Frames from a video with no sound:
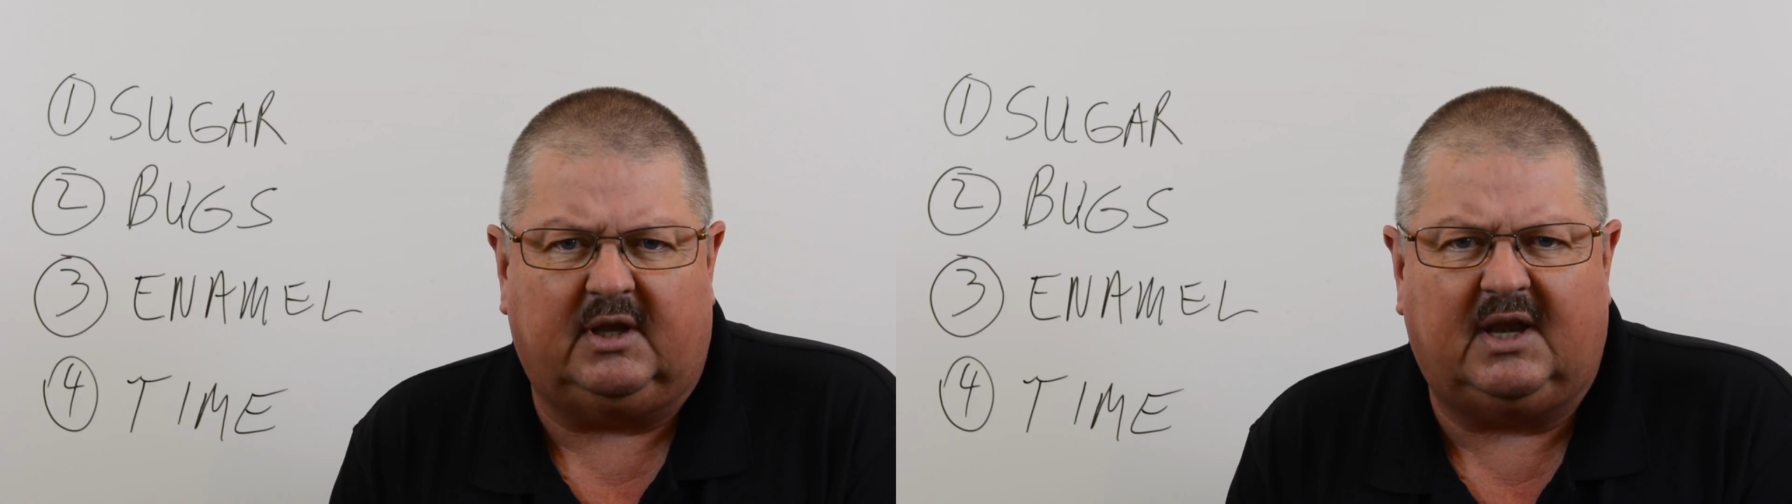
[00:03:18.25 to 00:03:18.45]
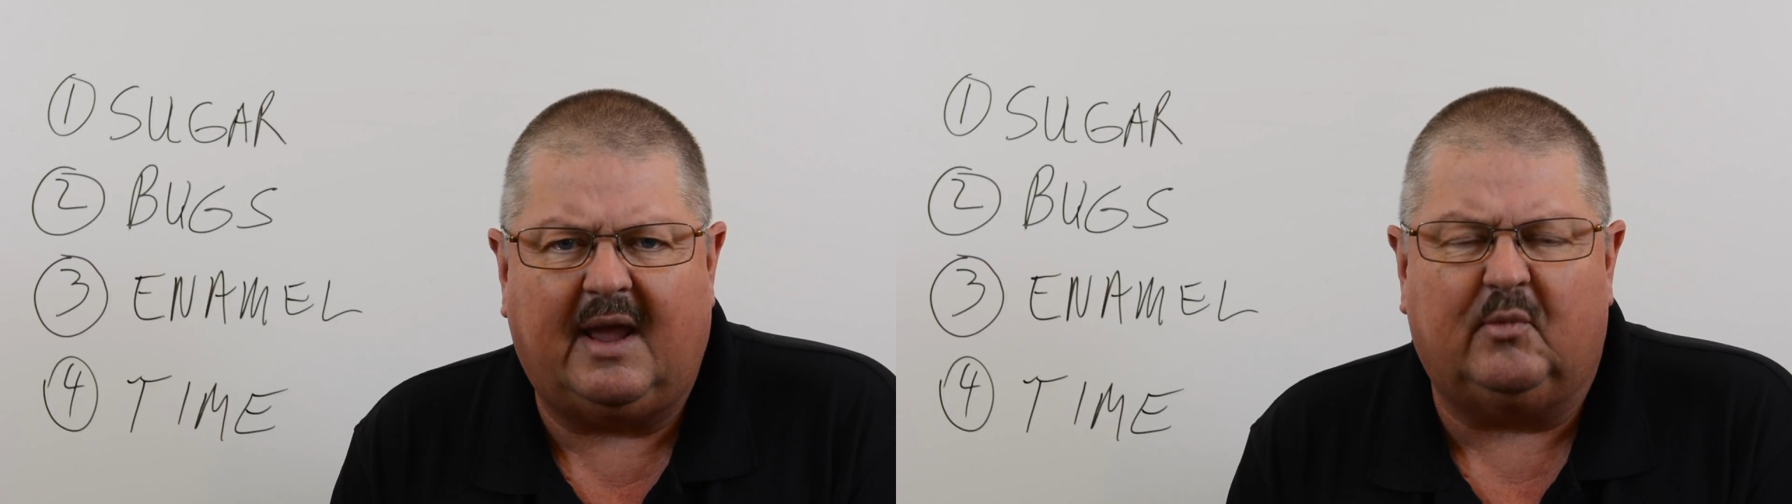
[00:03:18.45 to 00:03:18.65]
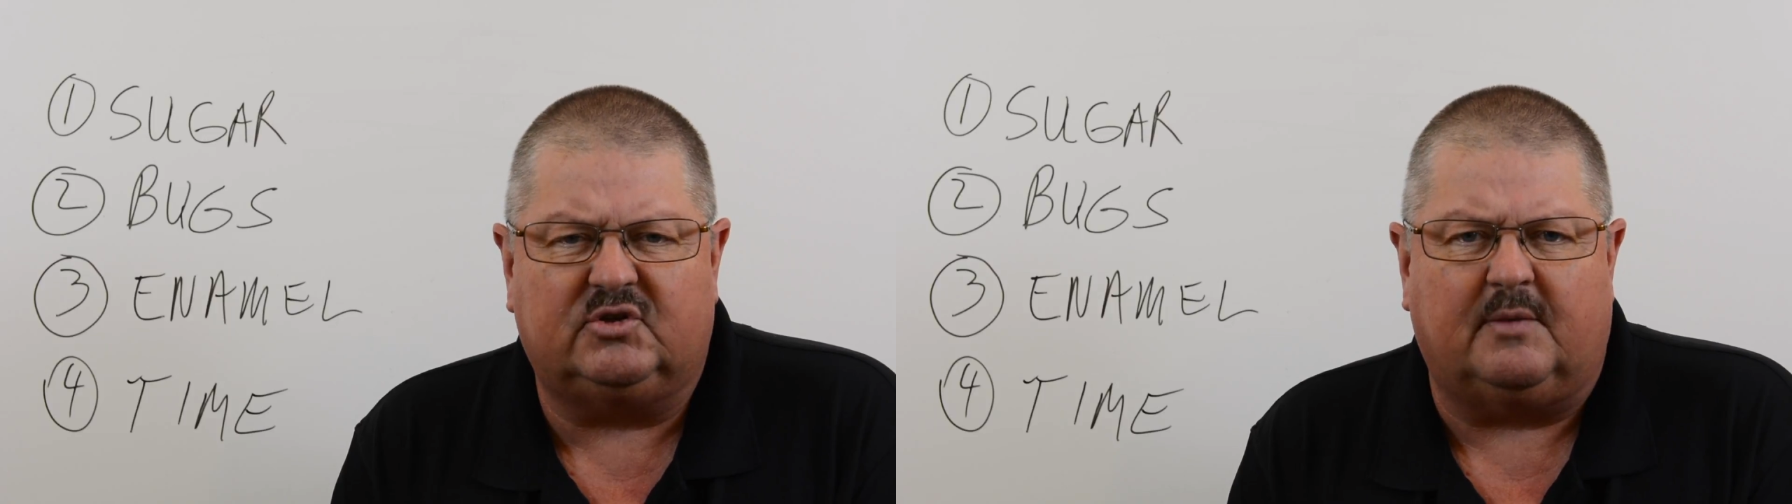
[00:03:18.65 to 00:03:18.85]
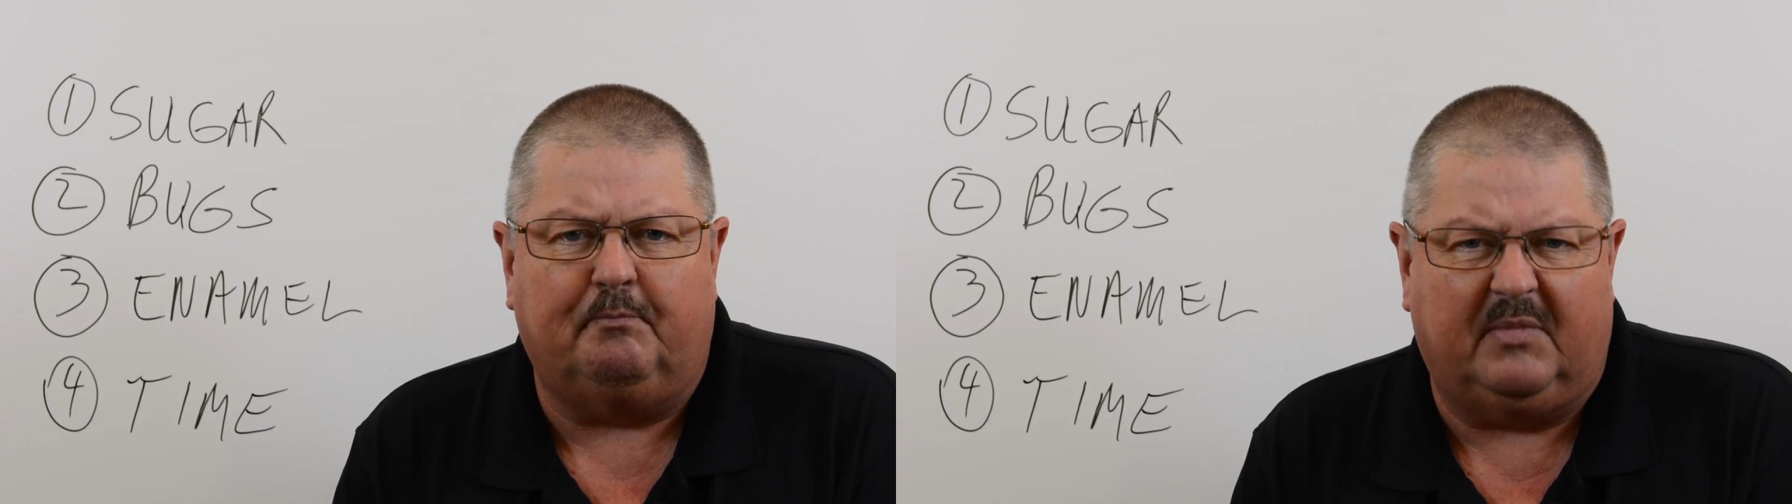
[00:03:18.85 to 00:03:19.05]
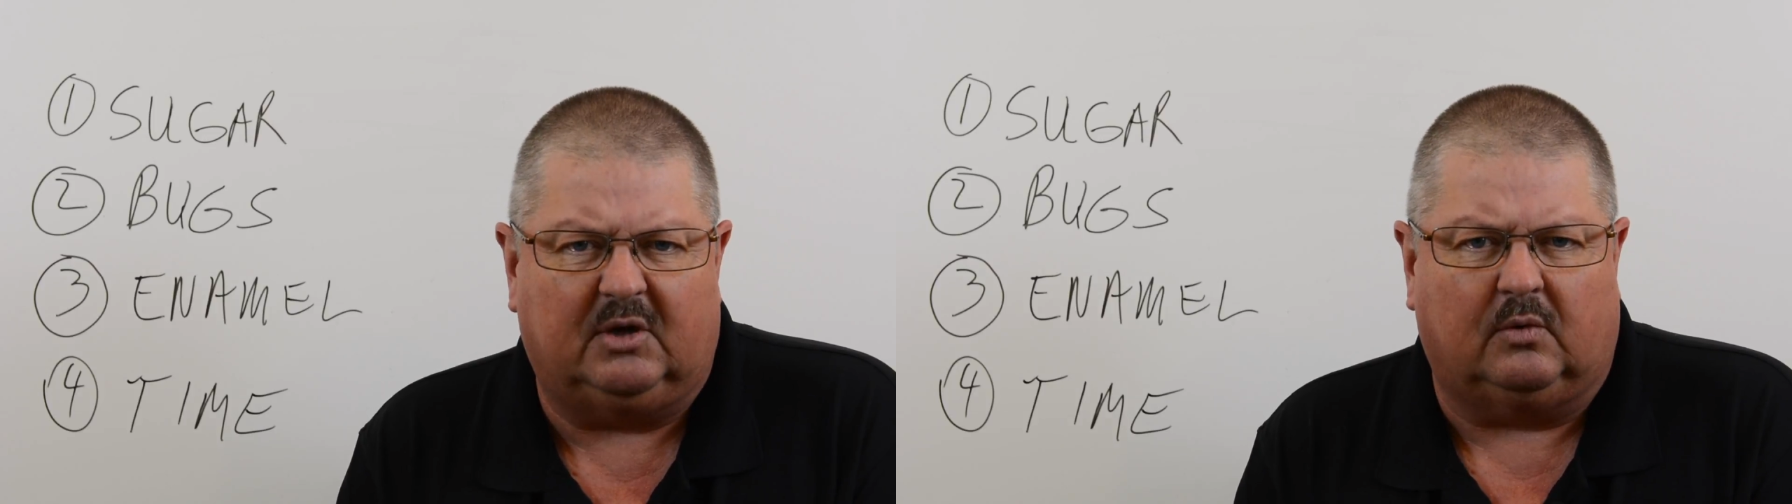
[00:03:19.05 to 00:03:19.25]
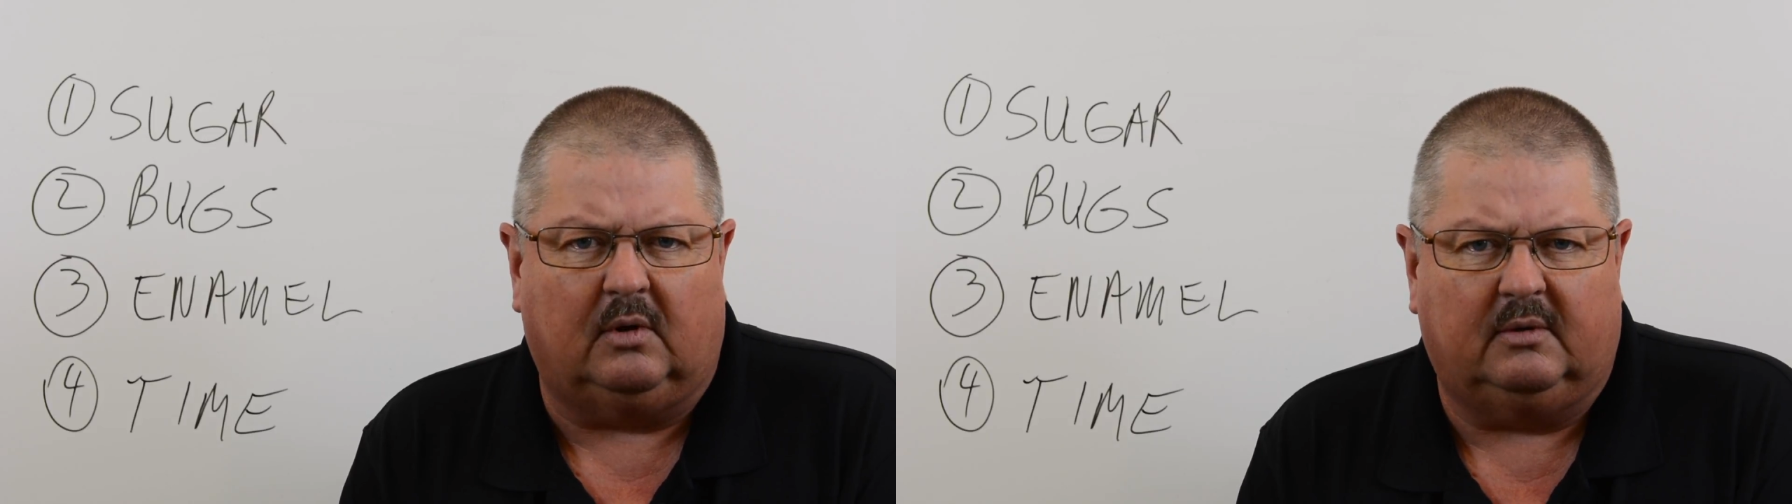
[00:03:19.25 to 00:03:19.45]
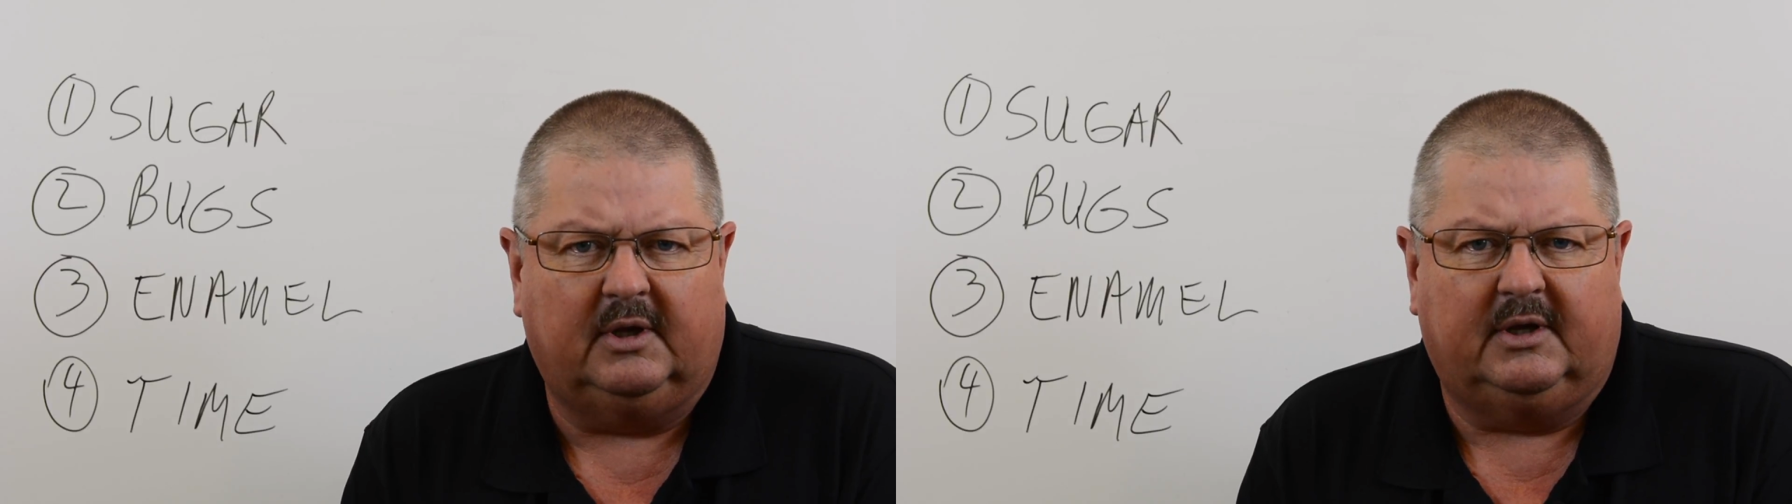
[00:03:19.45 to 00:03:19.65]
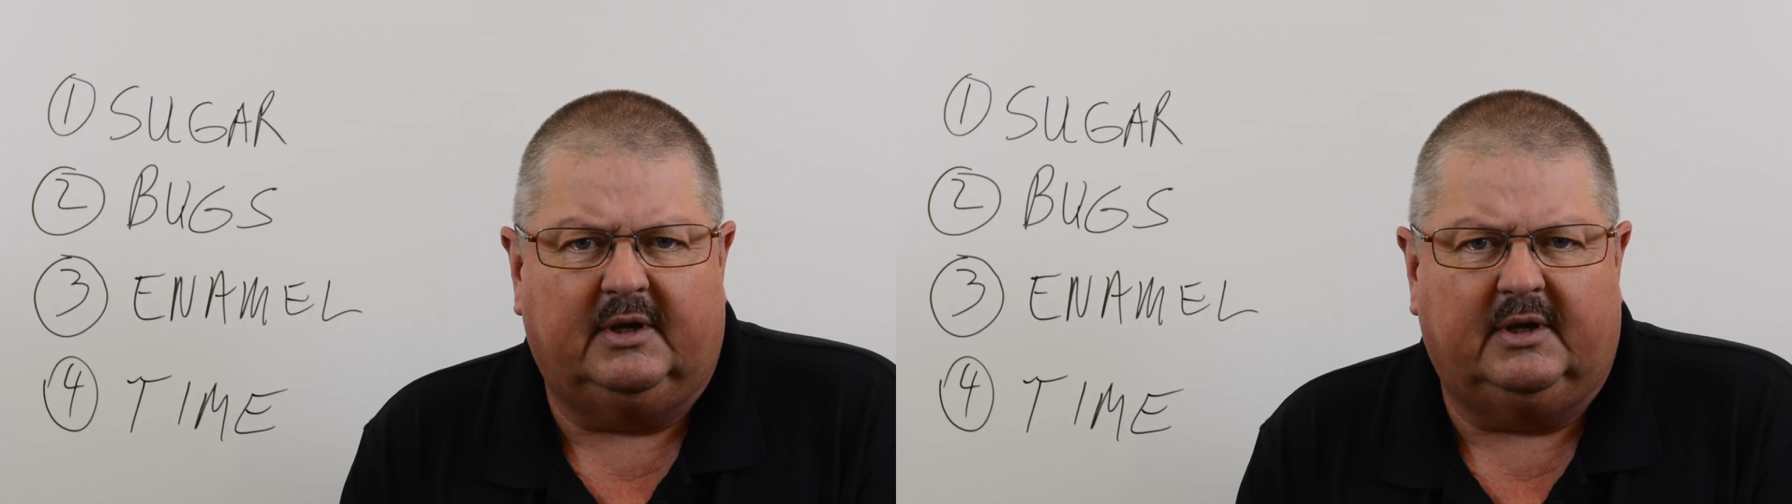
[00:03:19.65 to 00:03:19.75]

Enamel's a mineral,